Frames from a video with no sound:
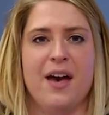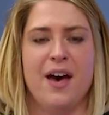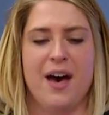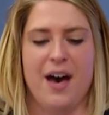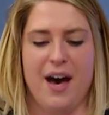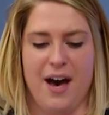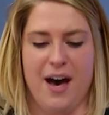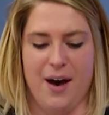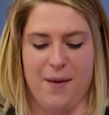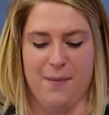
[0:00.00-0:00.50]

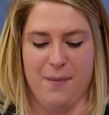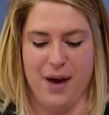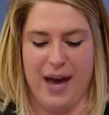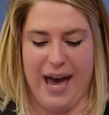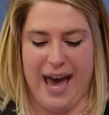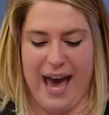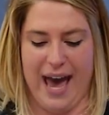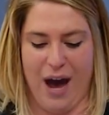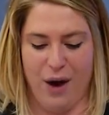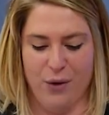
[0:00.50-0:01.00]

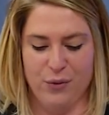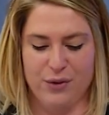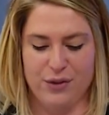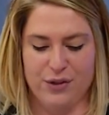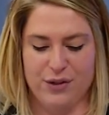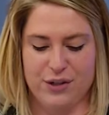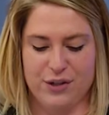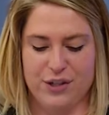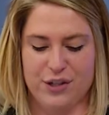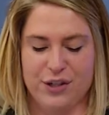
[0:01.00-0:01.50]
How
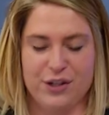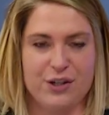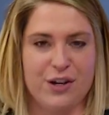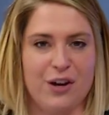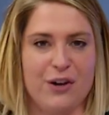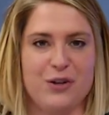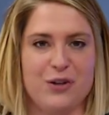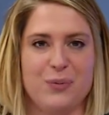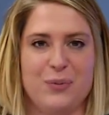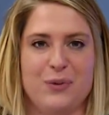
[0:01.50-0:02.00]
should an
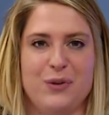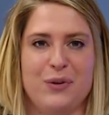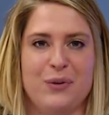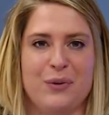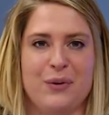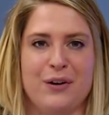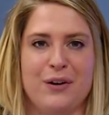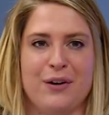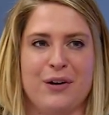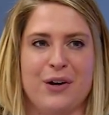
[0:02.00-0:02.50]

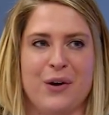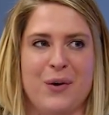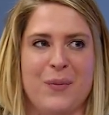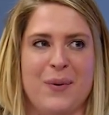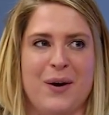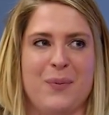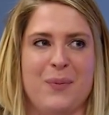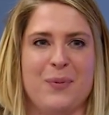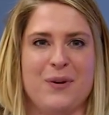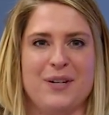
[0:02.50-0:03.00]
entrepreneur go
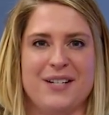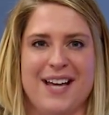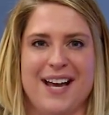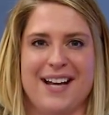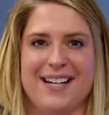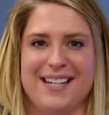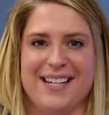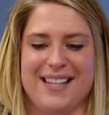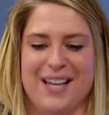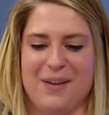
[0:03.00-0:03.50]
about
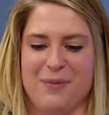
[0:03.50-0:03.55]
protecting that